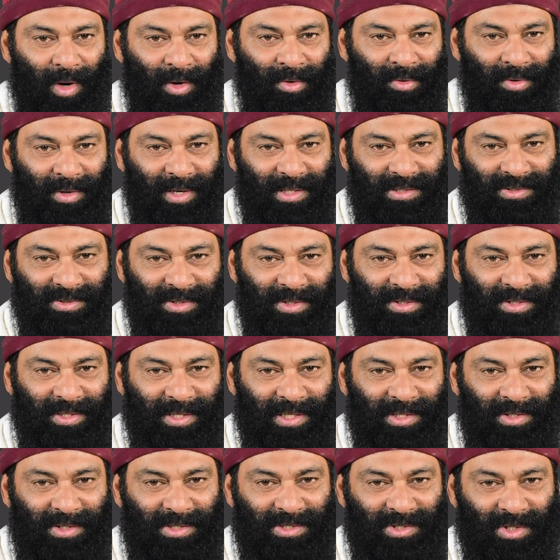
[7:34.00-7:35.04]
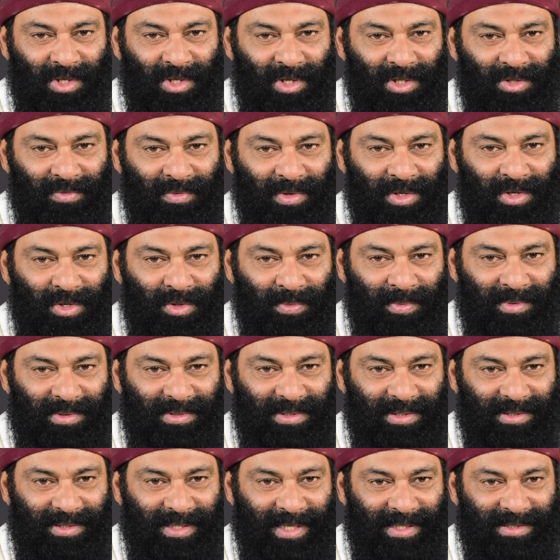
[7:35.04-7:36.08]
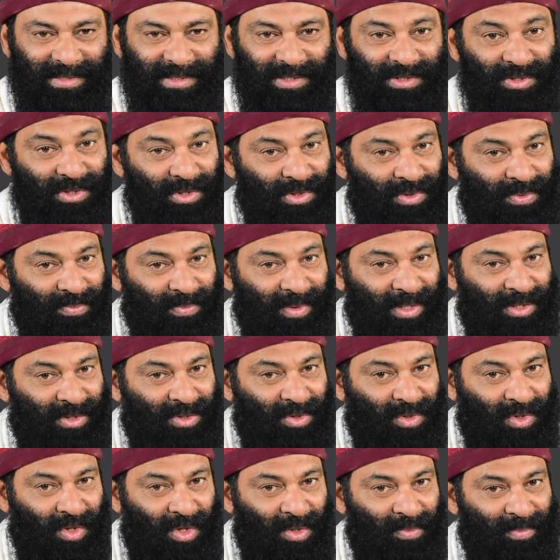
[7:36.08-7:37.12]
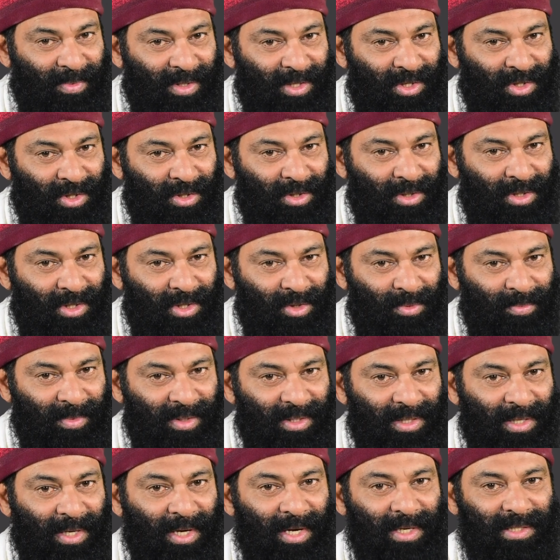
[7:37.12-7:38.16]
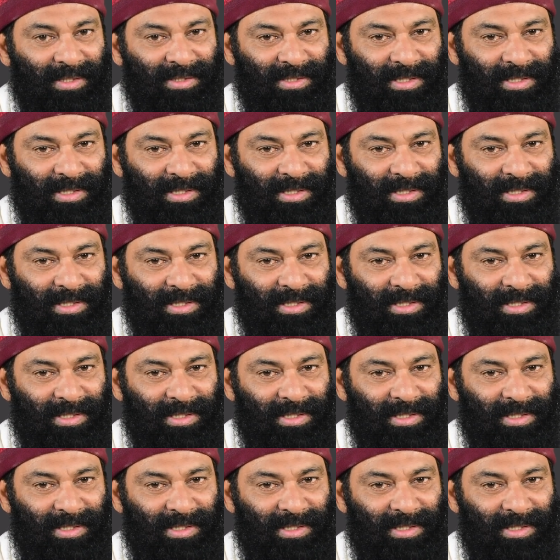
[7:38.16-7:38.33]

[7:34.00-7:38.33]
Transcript: One who does not drink is not even human, said Tansen. Do you mean to call me human?